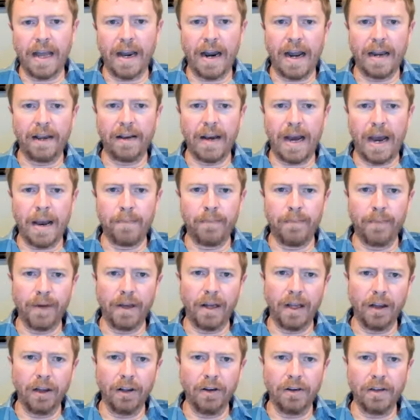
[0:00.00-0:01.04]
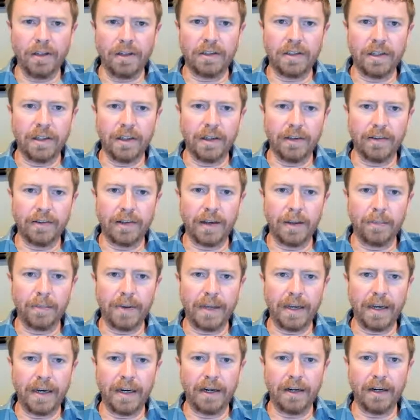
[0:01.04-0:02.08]
I alluded to this up
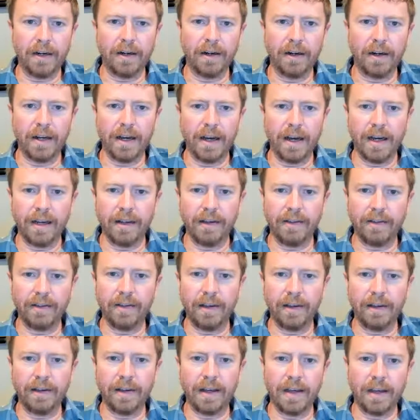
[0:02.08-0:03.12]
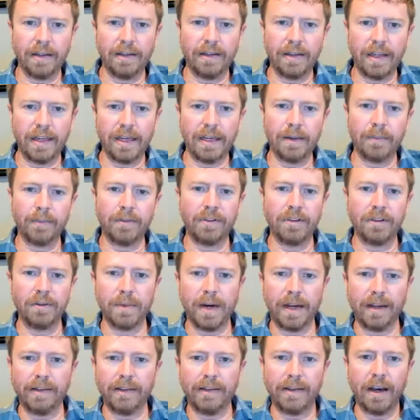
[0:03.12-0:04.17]
here, send a DM to
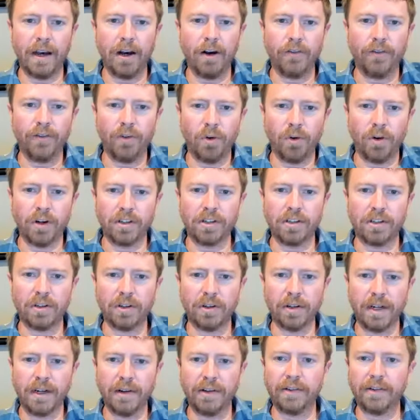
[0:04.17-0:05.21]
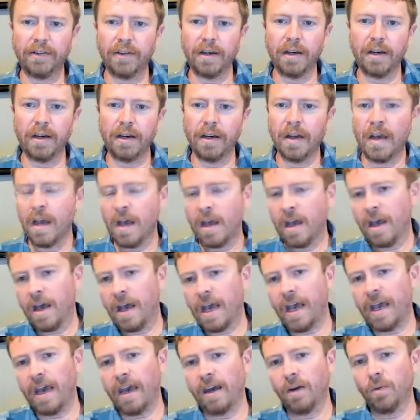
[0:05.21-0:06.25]
myself or Teresa,
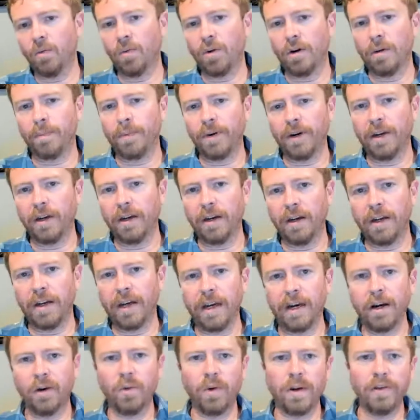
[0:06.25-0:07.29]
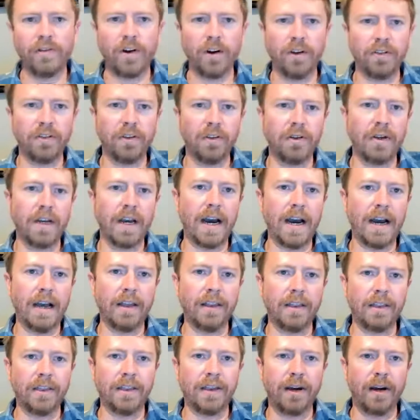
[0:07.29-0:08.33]
and we'll put, we've also
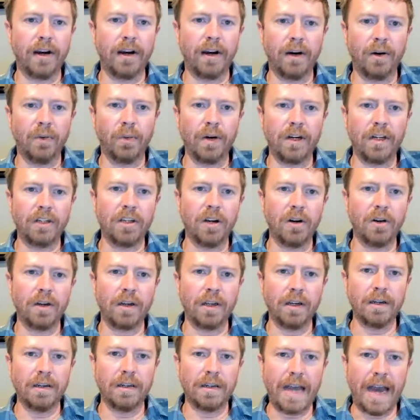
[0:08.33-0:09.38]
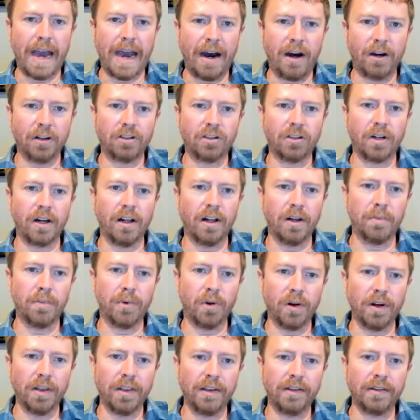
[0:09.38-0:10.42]
got the REtoken DAO Trello
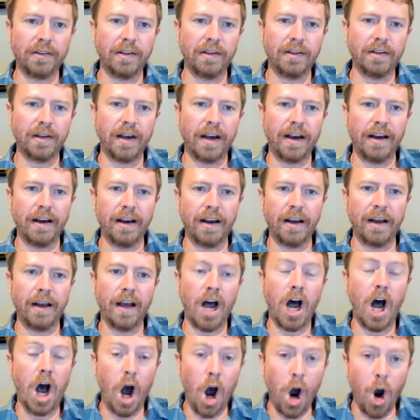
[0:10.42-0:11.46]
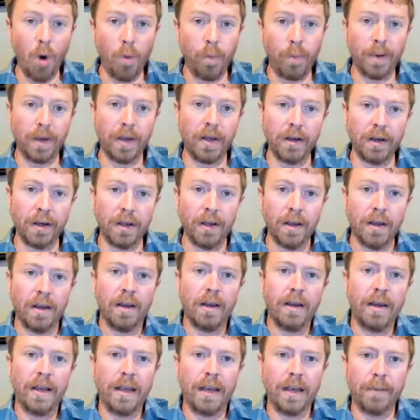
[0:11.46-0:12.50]
board. This is a open
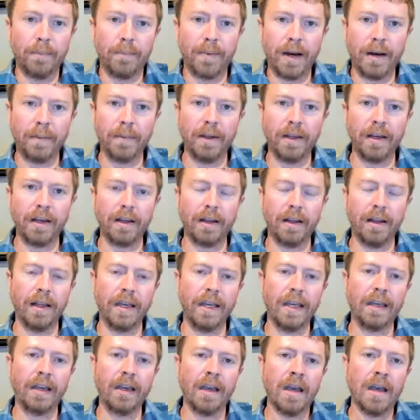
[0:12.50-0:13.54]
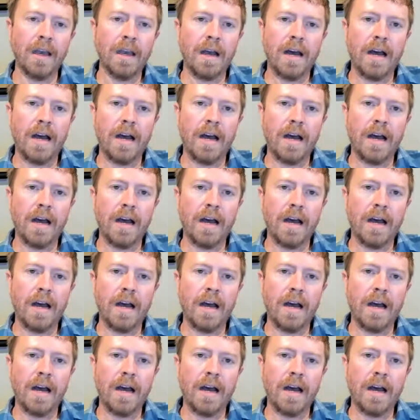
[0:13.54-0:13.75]
and public link.